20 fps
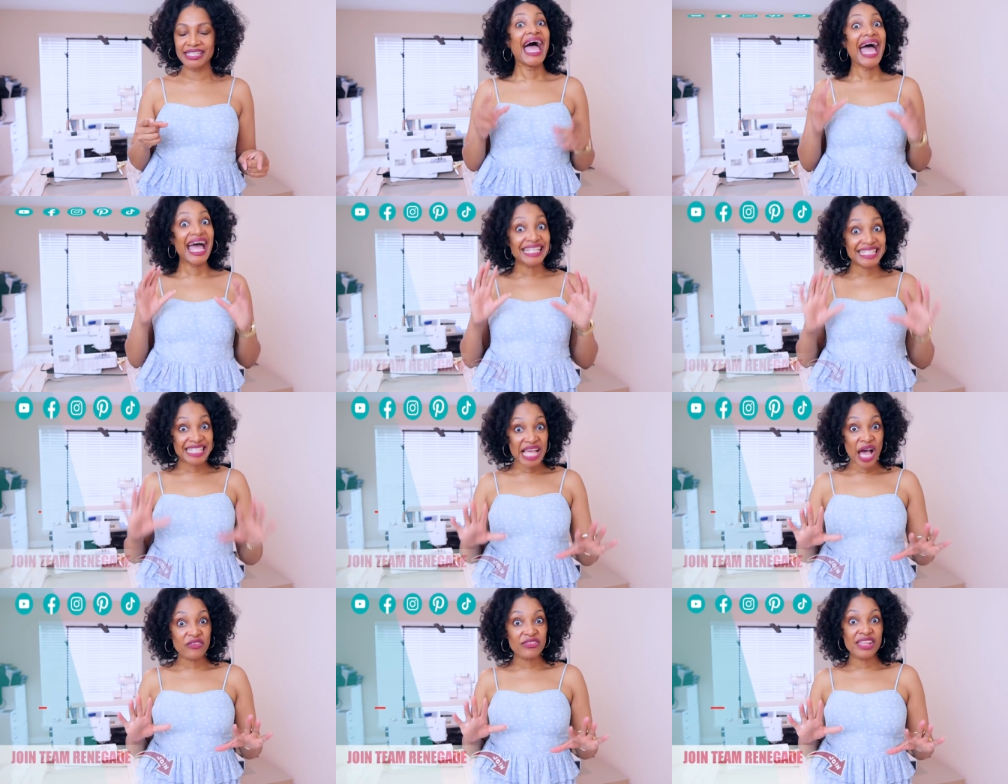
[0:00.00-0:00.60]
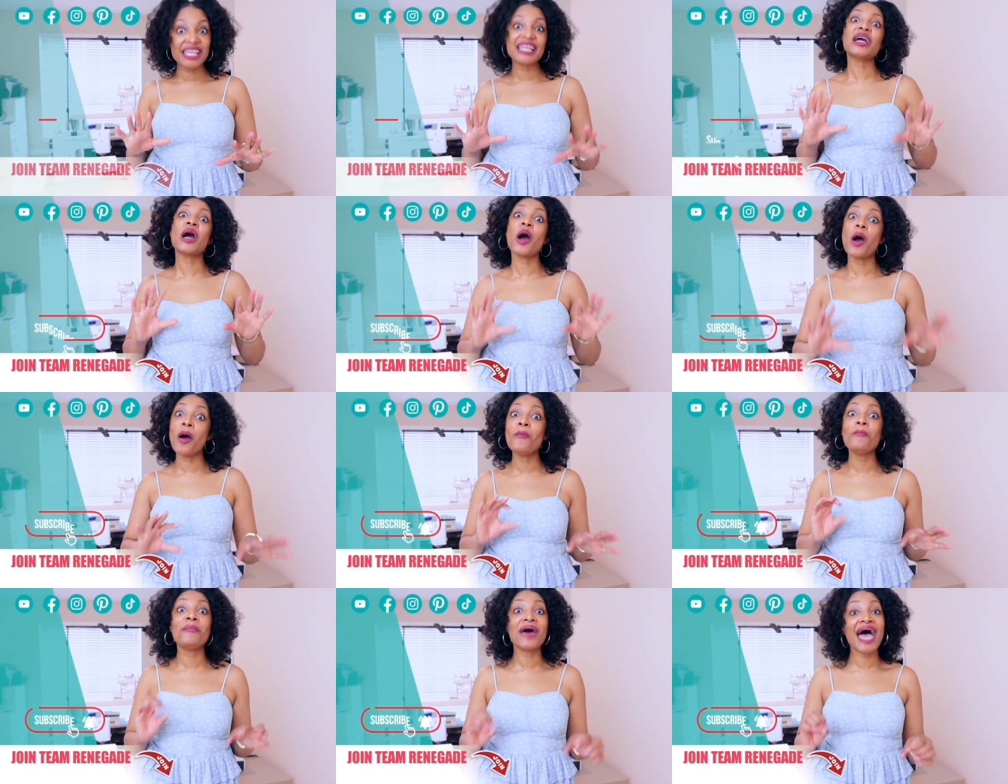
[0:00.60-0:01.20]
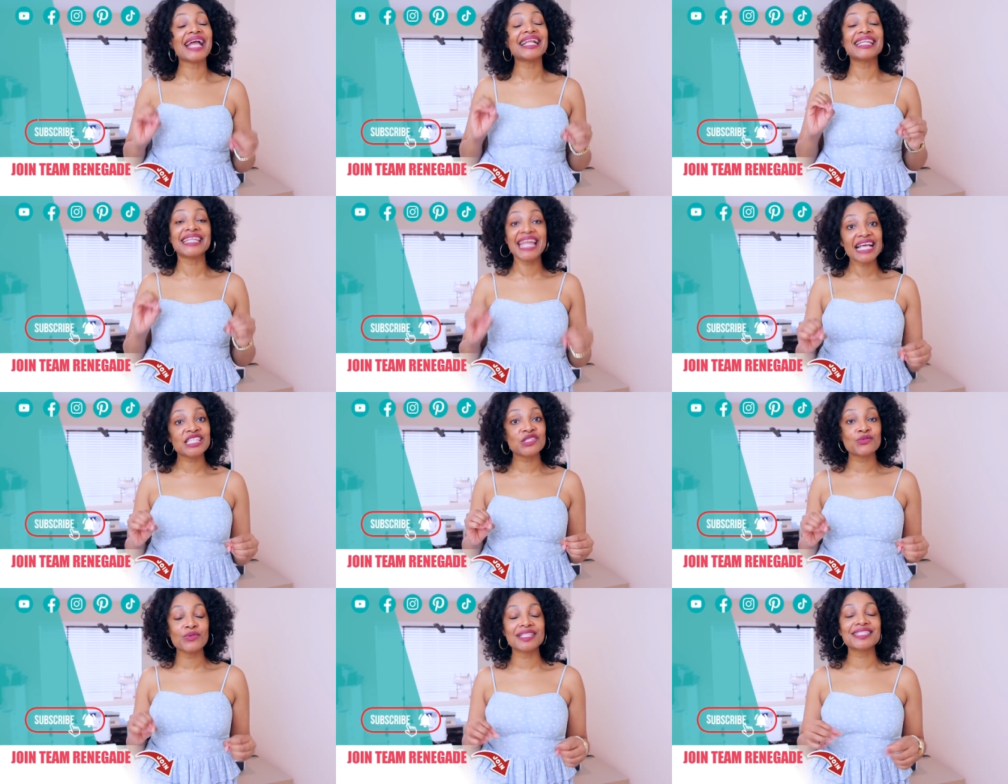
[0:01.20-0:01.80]
And definitely come back
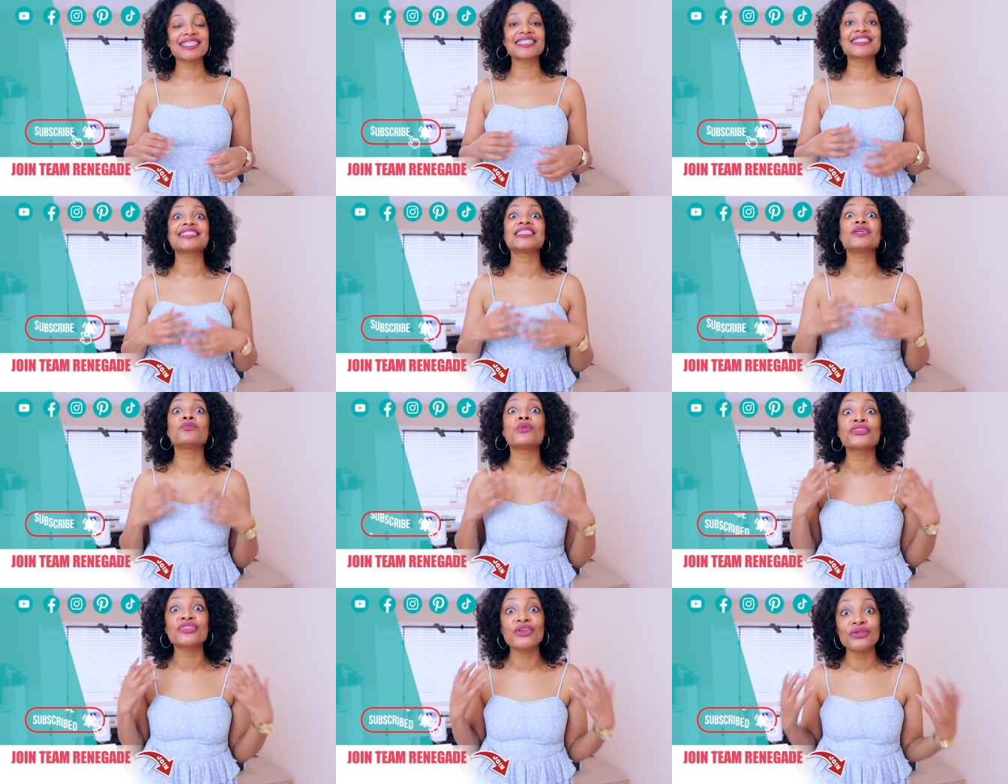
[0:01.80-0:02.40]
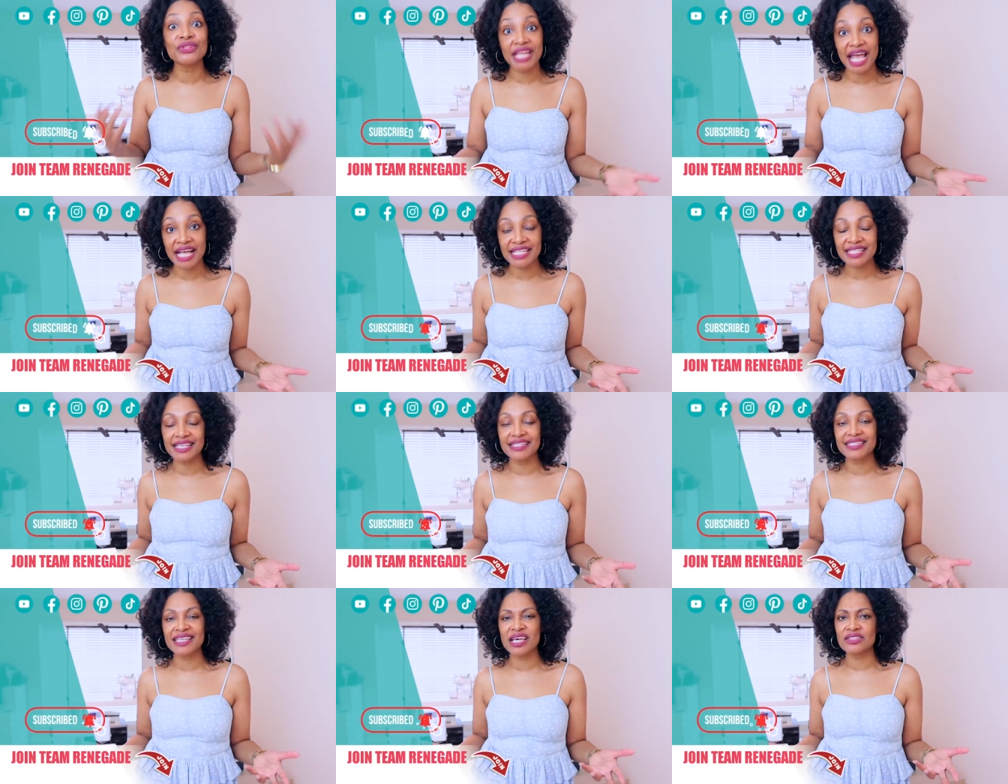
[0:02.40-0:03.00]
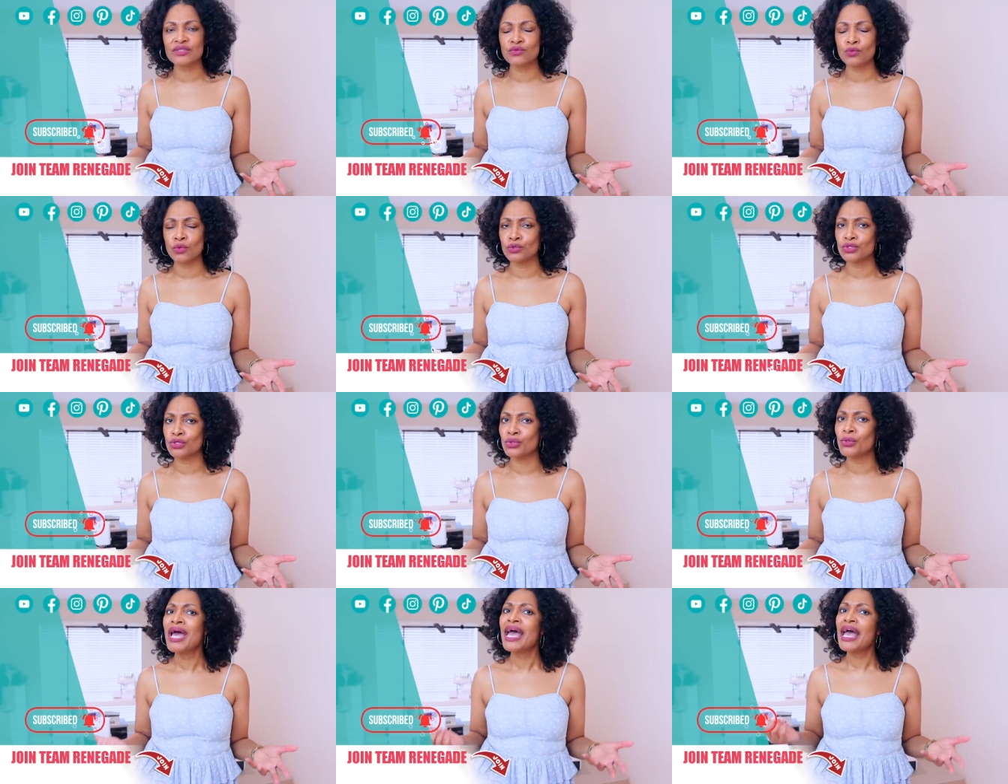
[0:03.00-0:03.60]
next week to see what the next contestant will
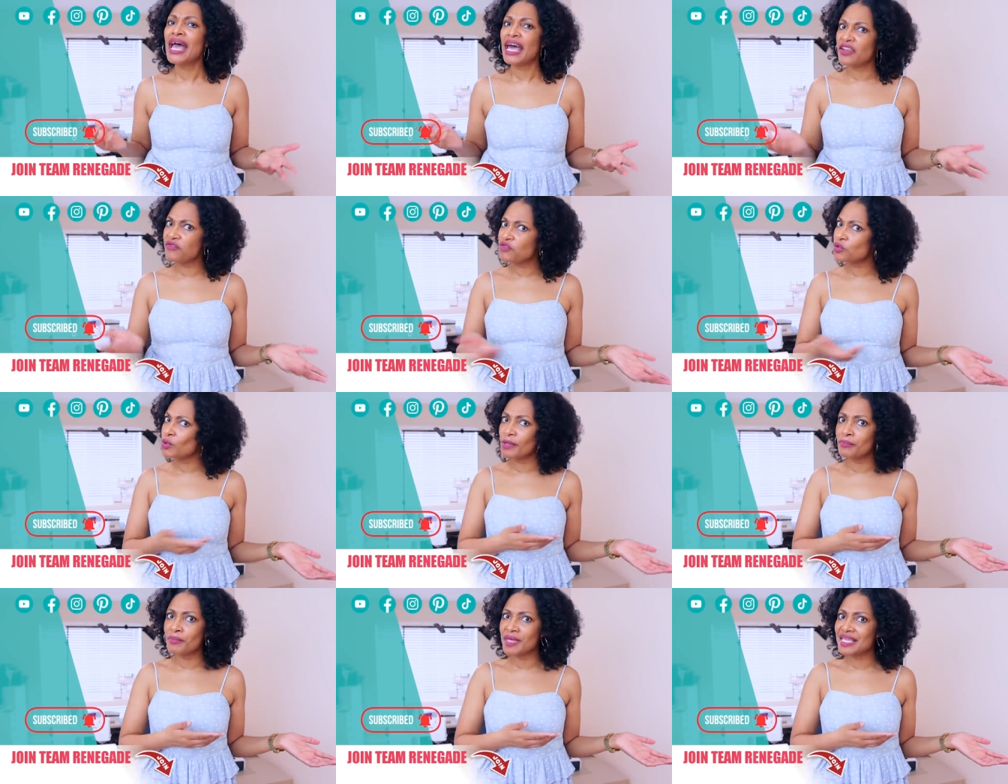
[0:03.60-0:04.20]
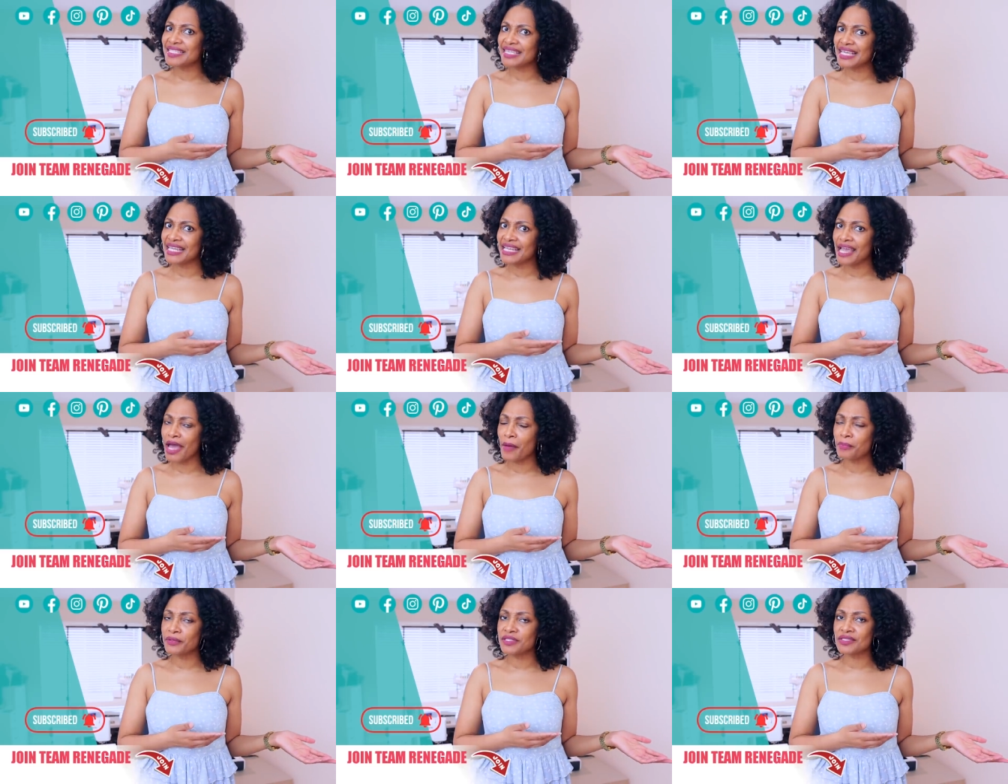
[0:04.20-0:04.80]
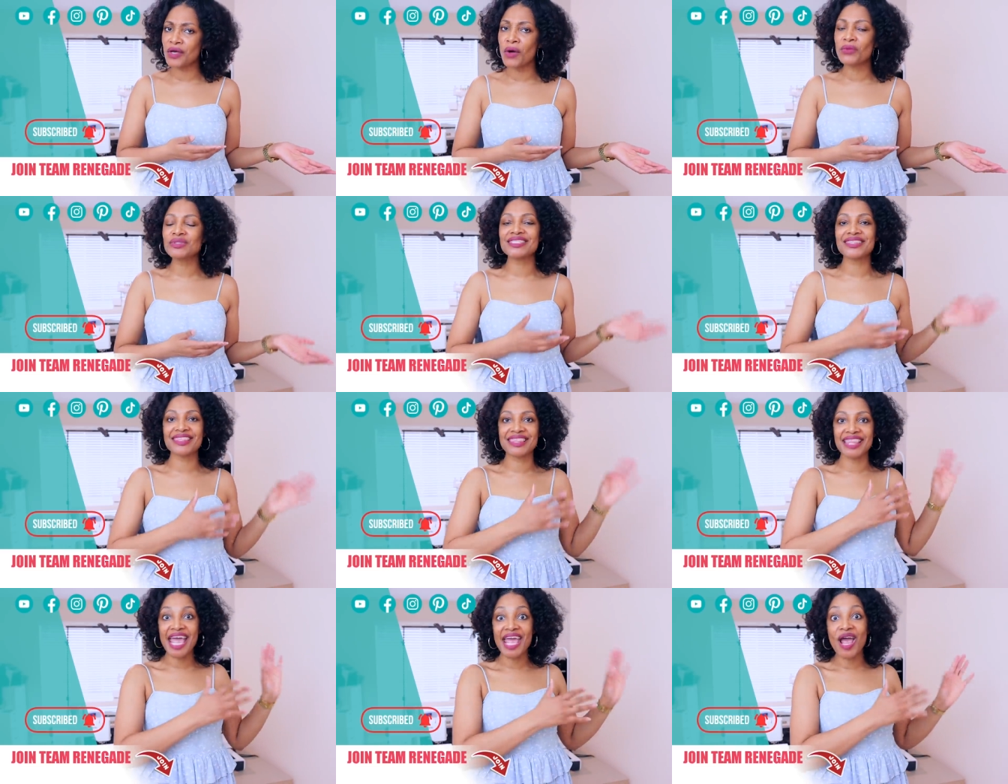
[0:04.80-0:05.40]
do. And if you missed any episodes,
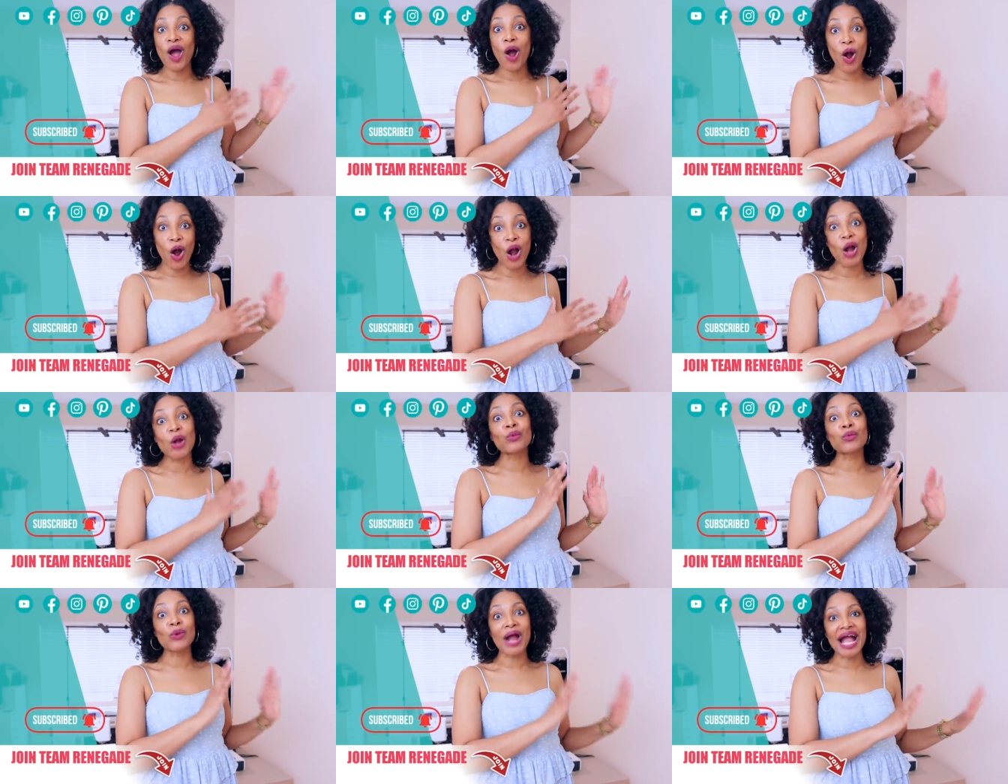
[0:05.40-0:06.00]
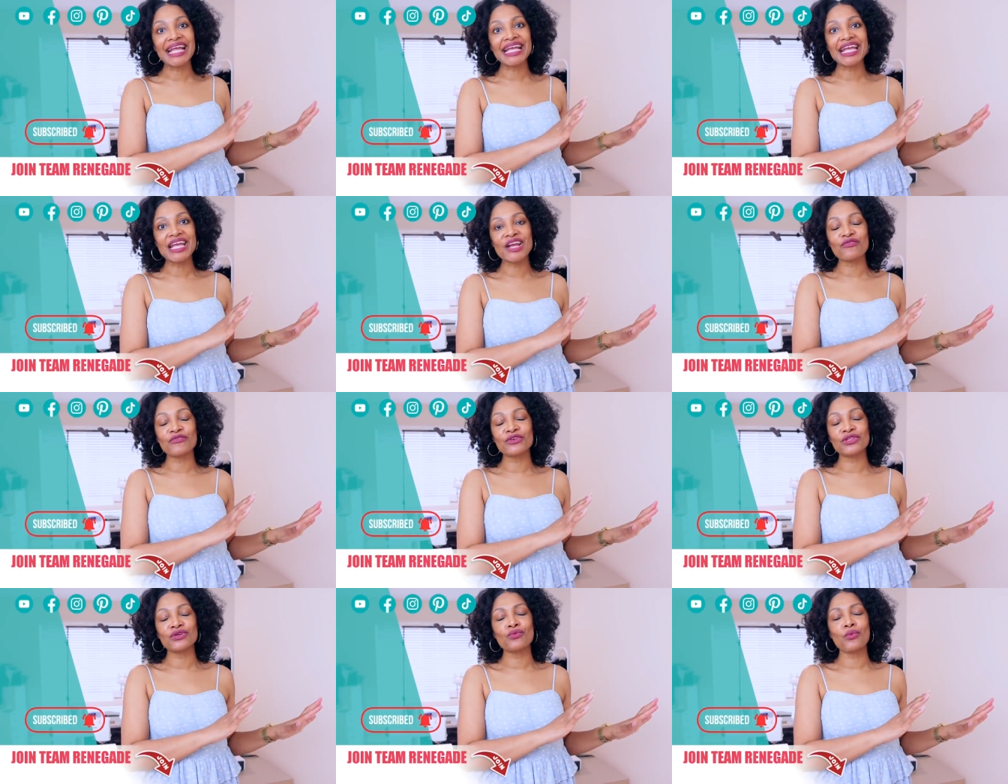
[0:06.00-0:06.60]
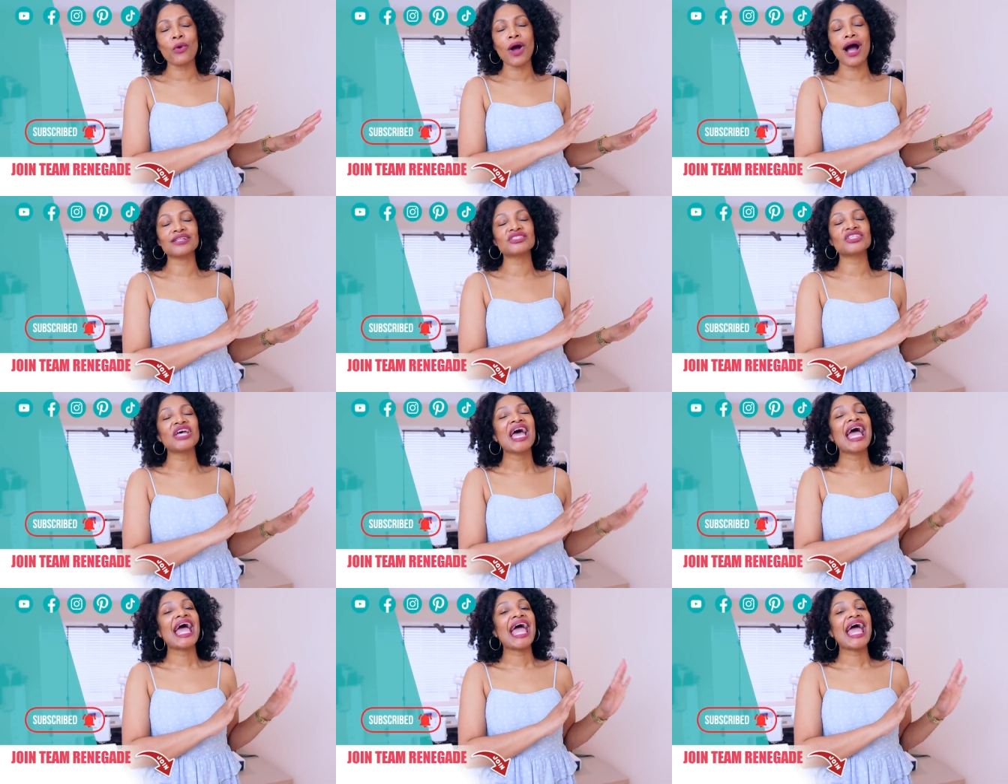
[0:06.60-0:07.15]
they are right here for you to watch.